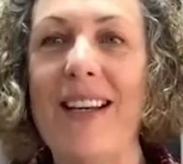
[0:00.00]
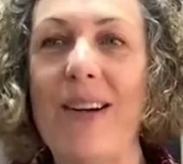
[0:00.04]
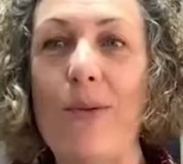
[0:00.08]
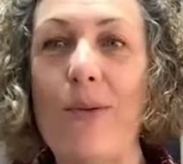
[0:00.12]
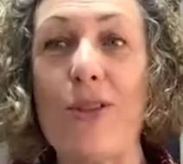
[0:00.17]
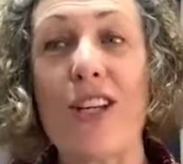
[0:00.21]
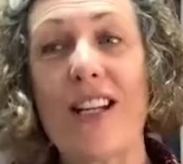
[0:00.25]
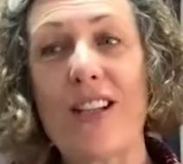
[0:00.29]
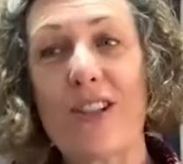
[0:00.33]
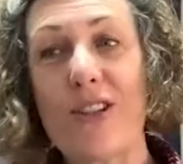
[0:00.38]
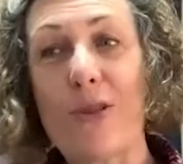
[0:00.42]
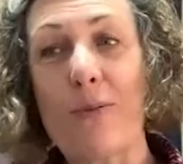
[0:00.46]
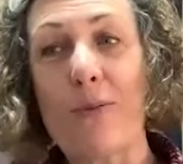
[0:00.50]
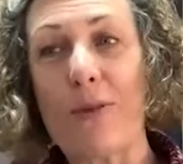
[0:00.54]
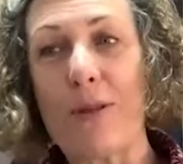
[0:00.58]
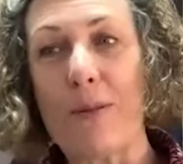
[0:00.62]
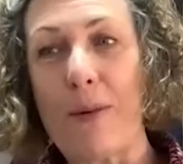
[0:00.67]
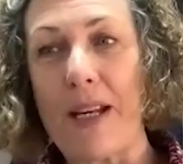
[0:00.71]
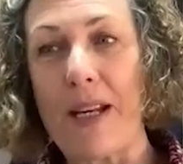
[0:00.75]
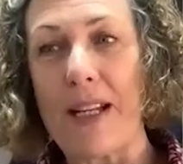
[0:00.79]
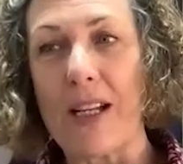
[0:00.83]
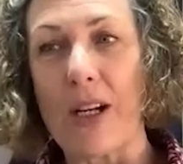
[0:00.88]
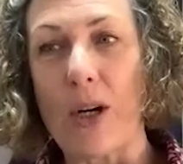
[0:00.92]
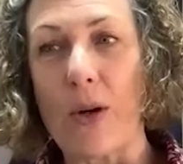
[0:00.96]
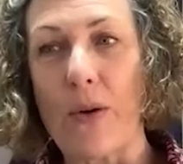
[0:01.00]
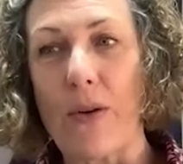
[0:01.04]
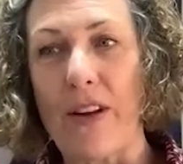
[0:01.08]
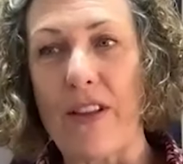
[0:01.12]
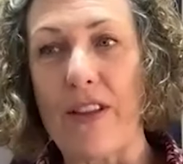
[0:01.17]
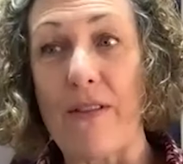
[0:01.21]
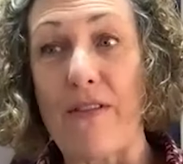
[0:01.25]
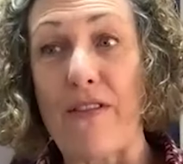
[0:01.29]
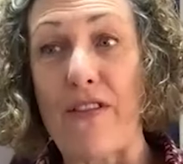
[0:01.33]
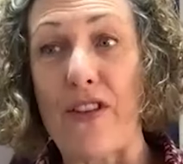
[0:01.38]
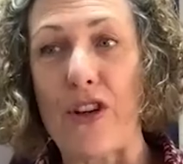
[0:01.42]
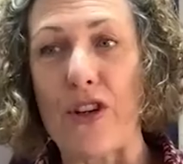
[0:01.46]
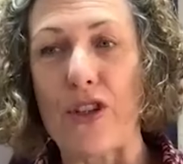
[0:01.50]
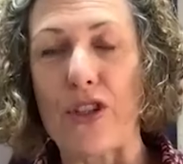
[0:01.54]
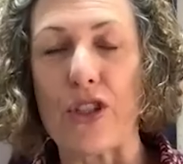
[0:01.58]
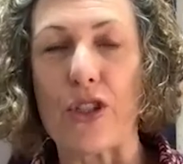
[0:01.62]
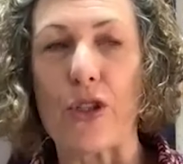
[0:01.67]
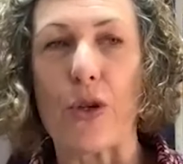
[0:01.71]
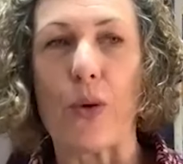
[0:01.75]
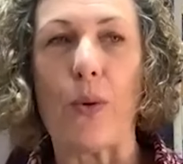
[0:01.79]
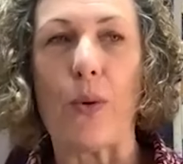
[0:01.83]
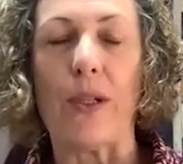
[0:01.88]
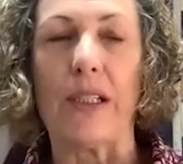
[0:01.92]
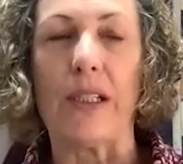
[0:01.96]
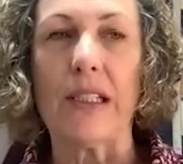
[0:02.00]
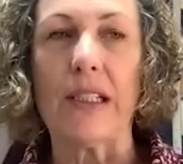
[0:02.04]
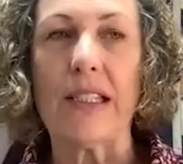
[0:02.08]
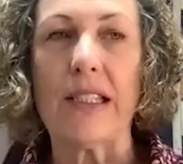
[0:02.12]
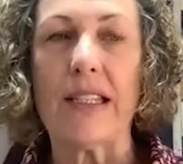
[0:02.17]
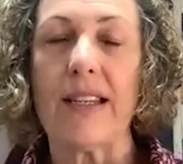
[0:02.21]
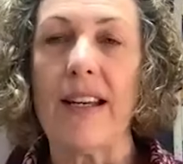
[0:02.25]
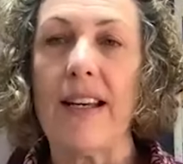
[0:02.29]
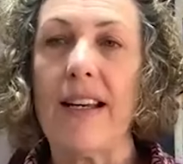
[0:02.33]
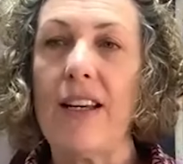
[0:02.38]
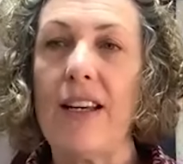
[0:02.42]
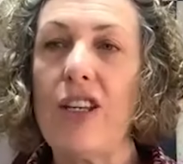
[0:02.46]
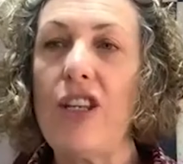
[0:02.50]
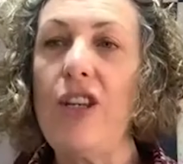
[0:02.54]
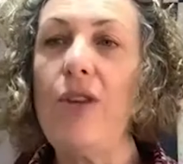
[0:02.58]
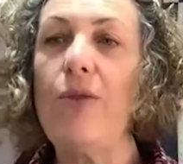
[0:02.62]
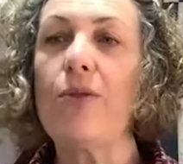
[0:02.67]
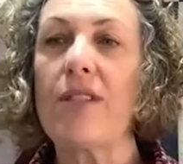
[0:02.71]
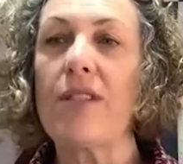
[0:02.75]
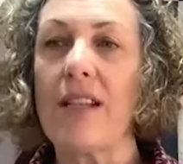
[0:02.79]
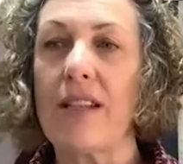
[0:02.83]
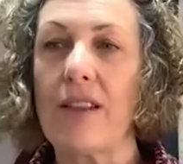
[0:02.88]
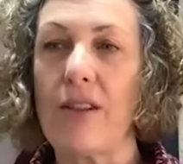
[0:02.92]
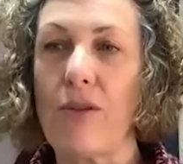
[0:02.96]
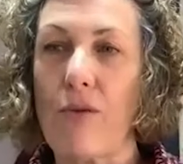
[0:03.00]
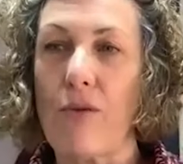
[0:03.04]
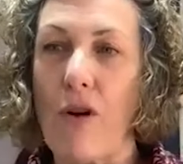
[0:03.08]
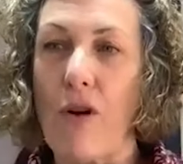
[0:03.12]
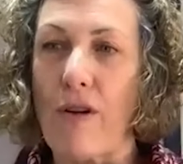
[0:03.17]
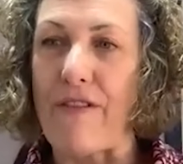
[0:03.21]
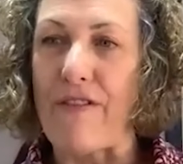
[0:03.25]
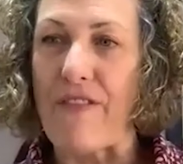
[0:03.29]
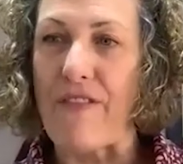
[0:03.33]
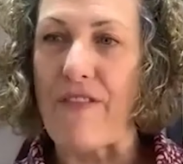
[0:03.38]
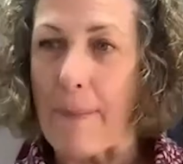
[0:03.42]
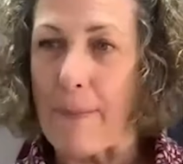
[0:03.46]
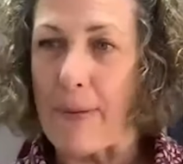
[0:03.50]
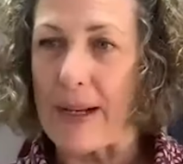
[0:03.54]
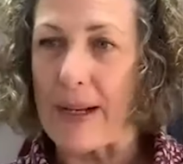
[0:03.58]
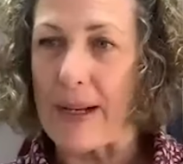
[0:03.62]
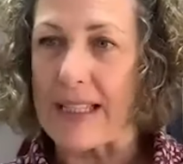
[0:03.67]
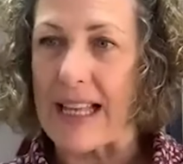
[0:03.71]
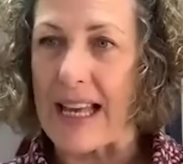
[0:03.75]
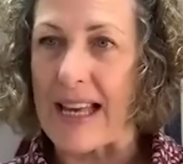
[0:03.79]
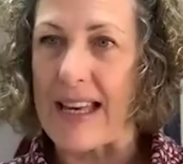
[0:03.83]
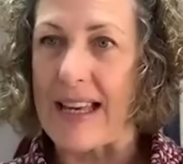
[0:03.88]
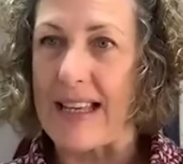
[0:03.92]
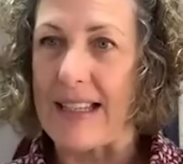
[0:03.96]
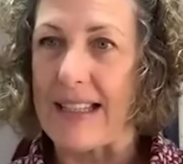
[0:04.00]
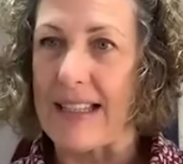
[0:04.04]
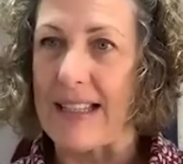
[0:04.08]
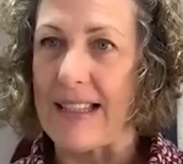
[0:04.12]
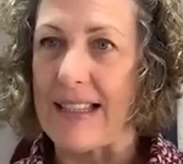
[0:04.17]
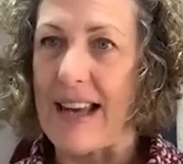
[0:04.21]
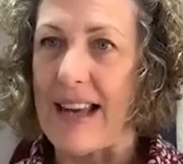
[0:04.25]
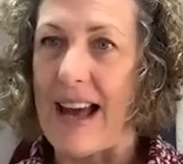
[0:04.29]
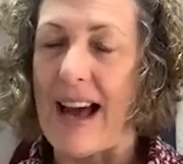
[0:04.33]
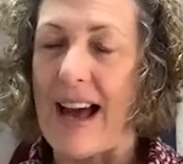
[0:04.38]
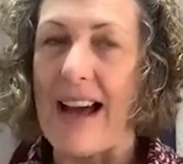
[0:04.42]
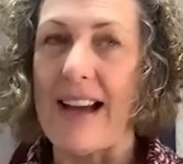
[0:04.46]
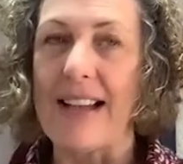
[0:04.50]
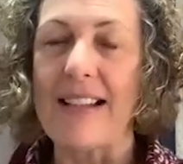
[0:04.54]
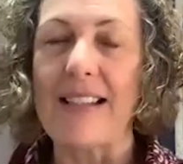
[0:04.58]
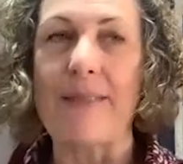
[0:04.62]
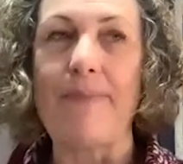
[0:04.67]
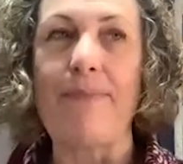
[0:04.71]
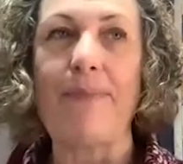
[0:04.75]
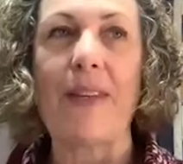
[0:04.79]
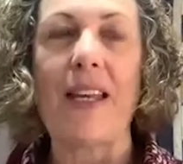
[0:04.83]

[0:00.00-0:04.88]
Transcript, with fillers: which ended up to being a, the first quilt, using the wrong fabrics, I hasten to add.